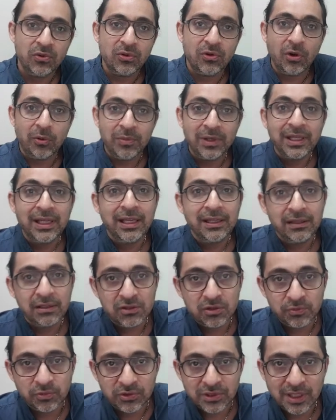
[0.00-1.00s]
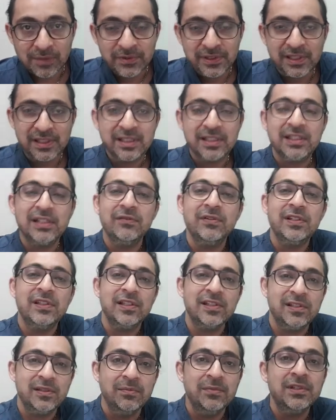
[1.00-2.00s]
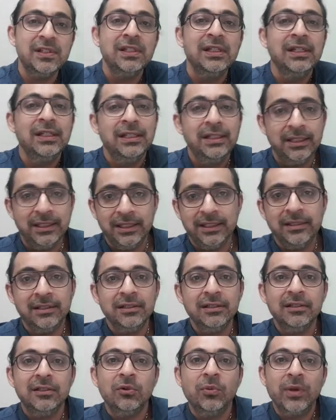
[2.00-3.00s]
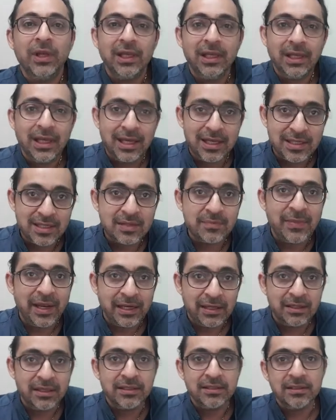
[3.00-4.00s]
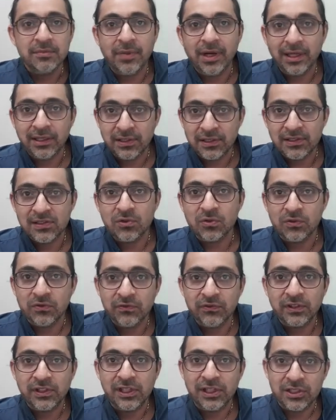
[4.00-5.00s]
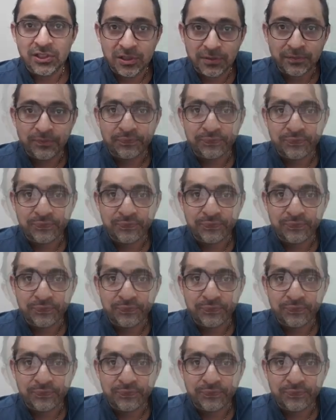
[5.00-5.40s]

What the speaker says: you're obligated to put up CCTV systems in a way as mandated by this notification.